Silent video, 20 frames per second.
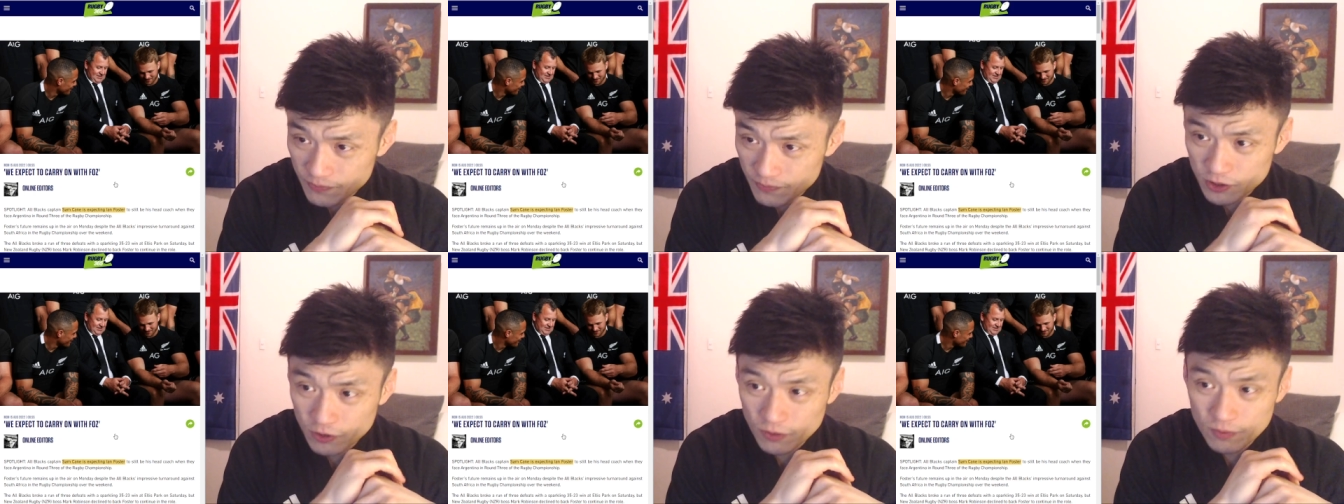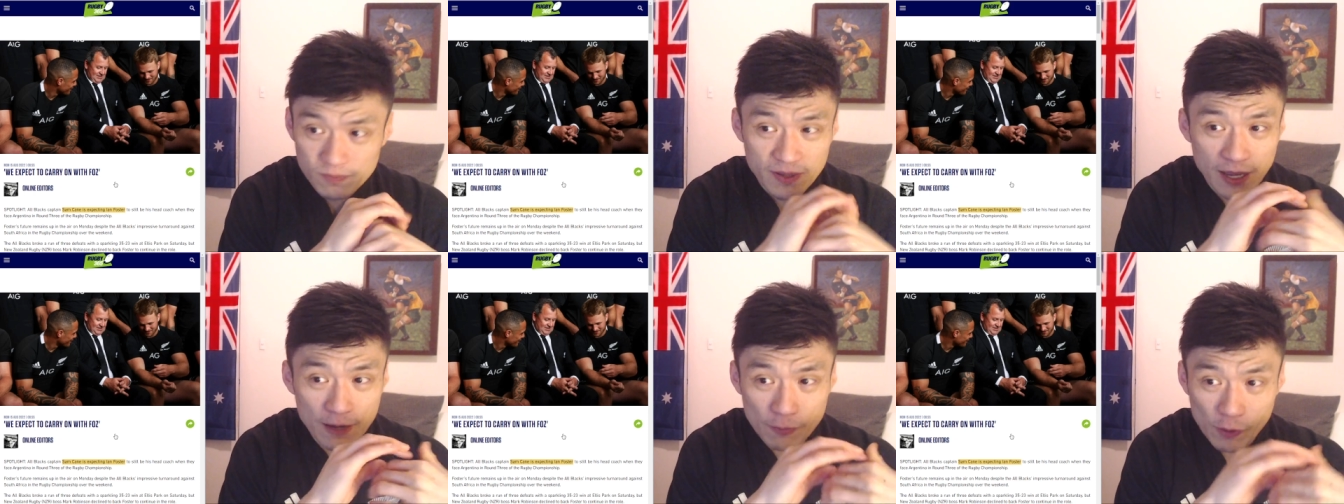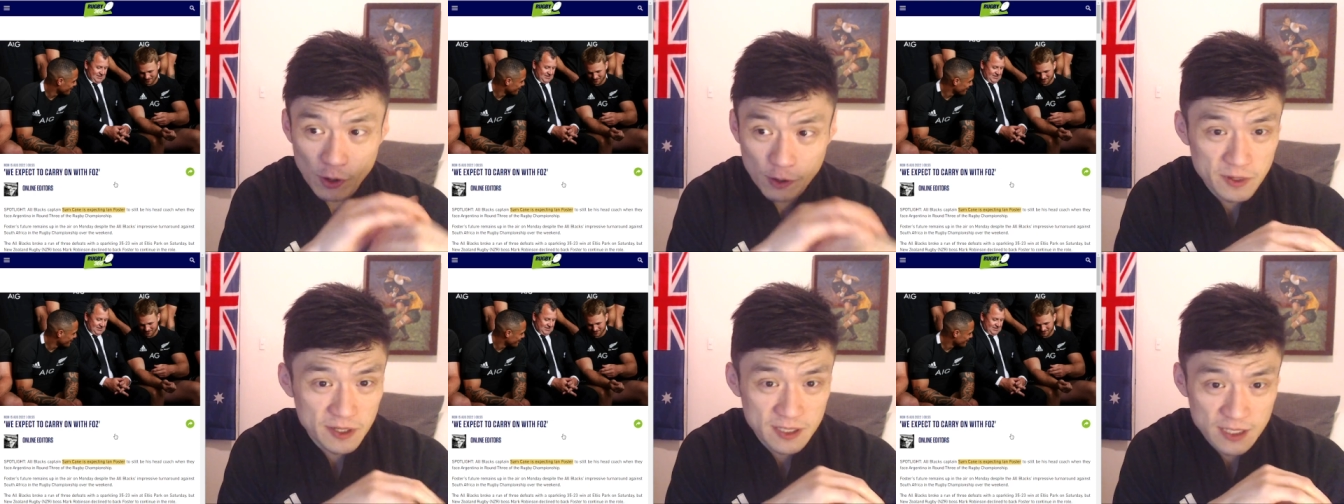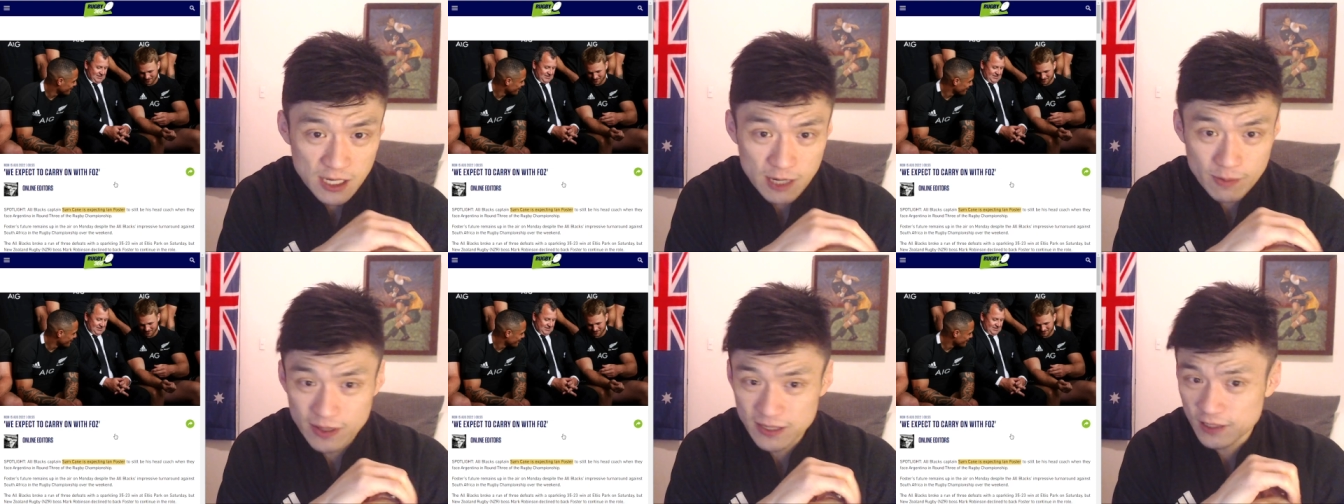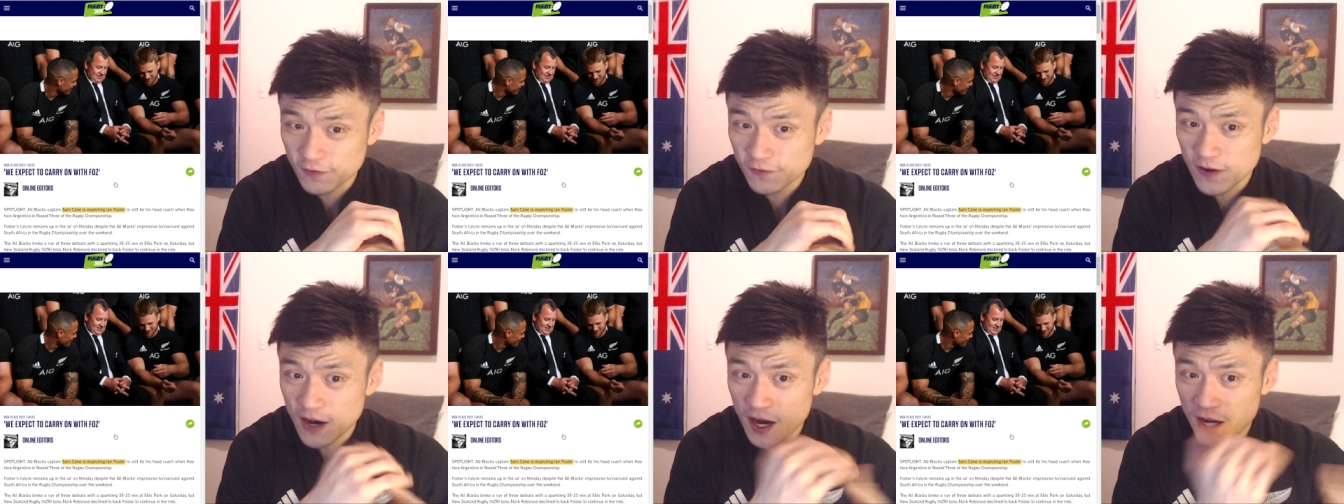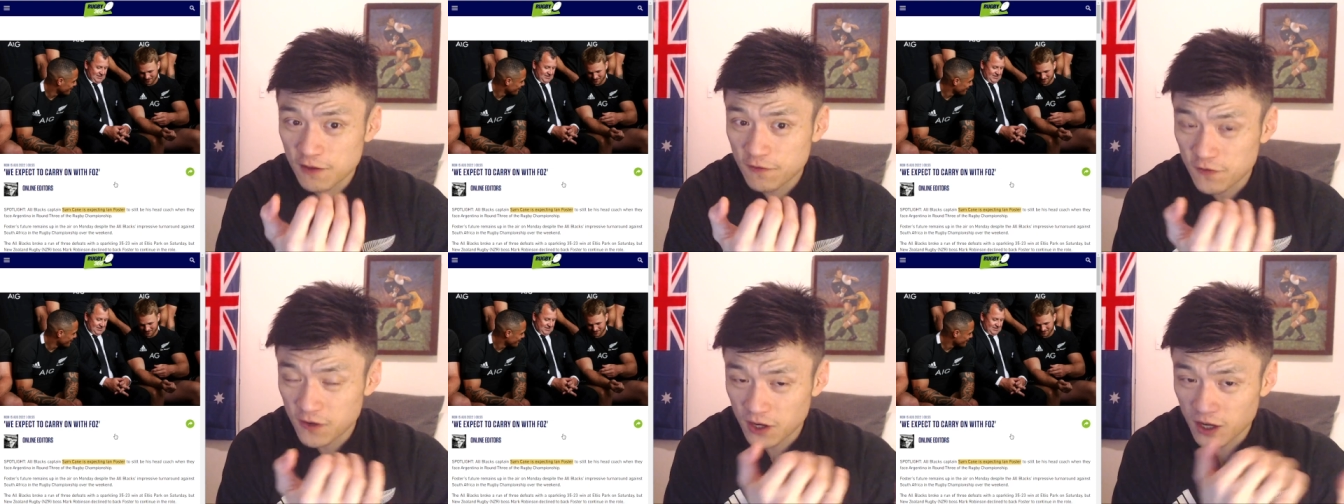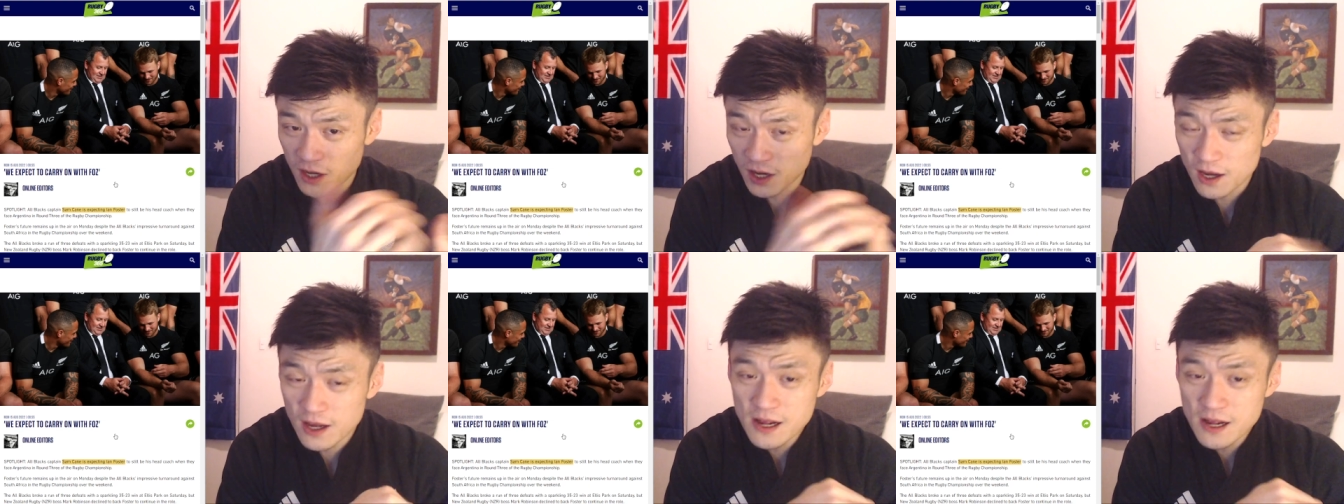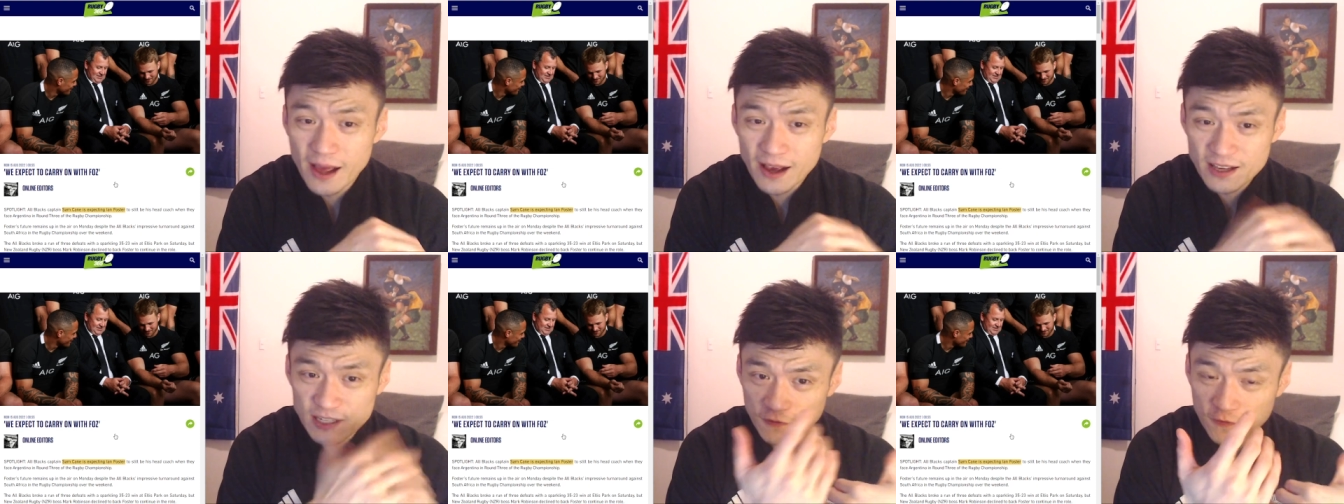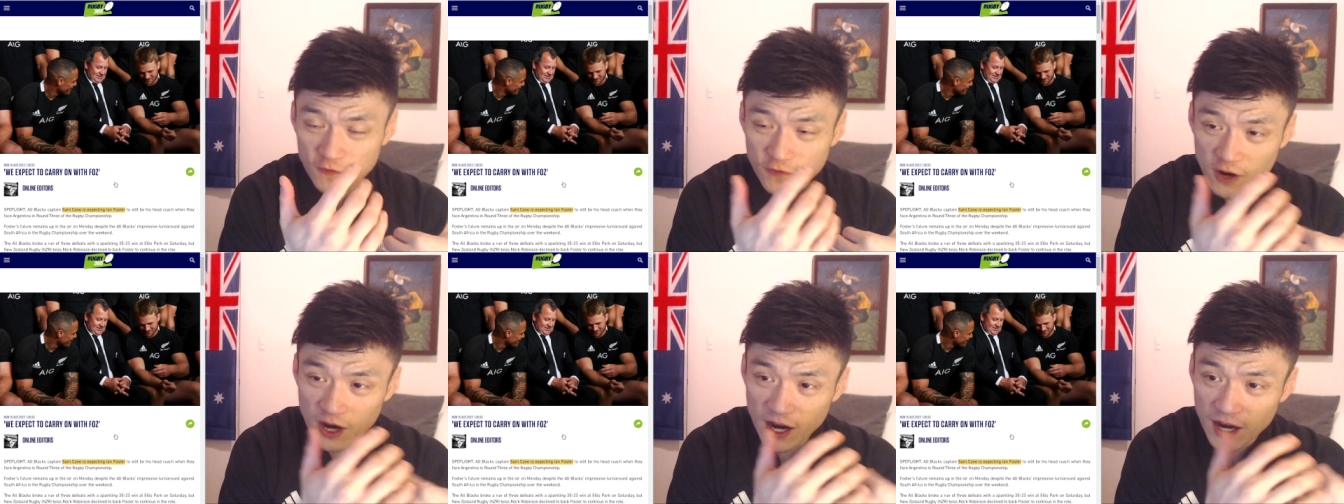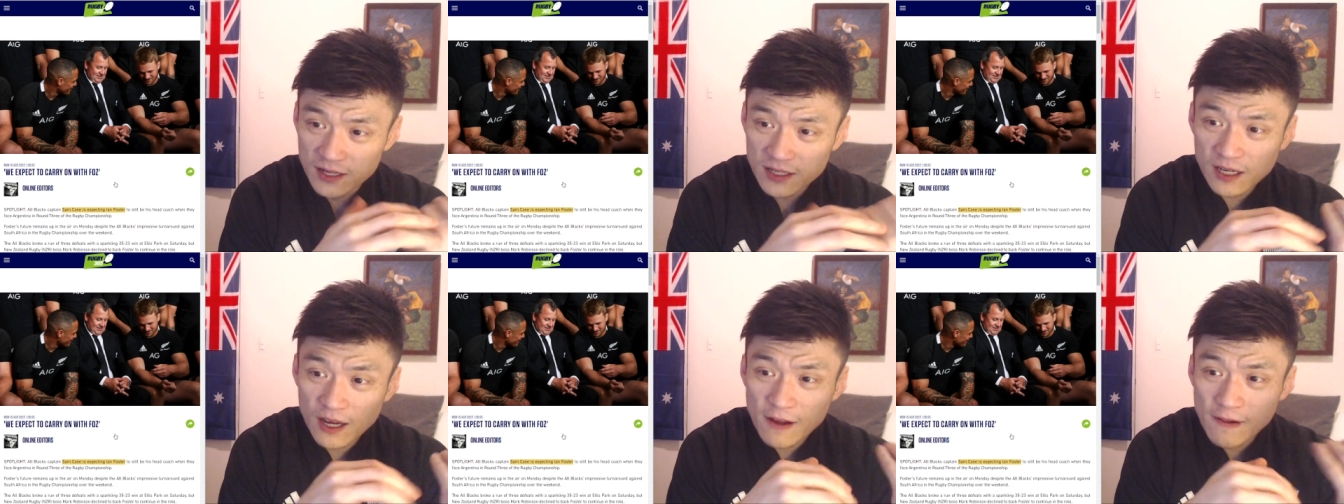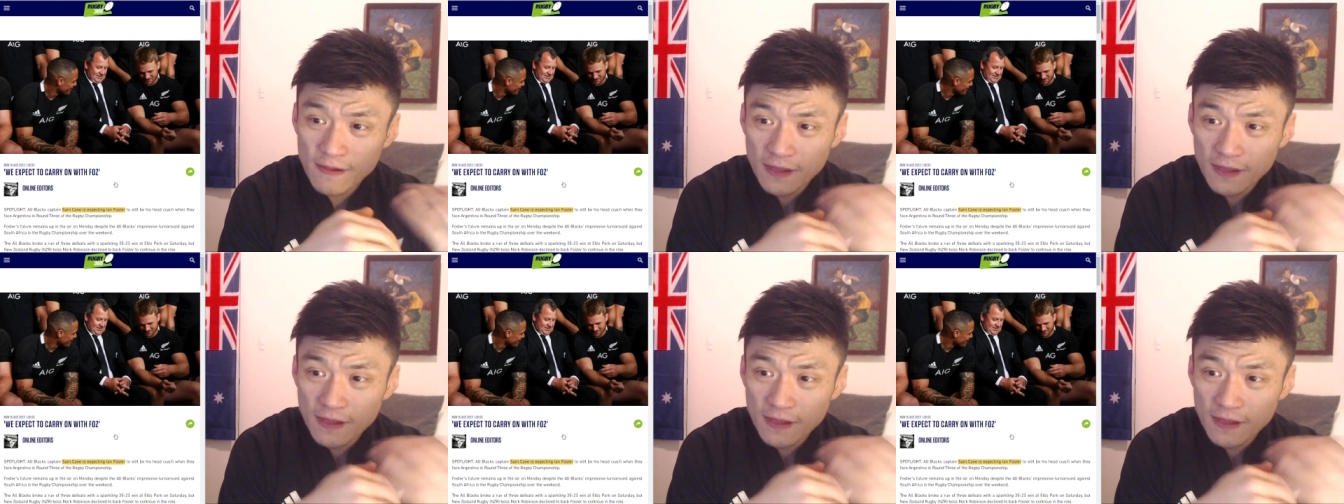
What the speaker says: So they probably see him as a father figure, as a friend,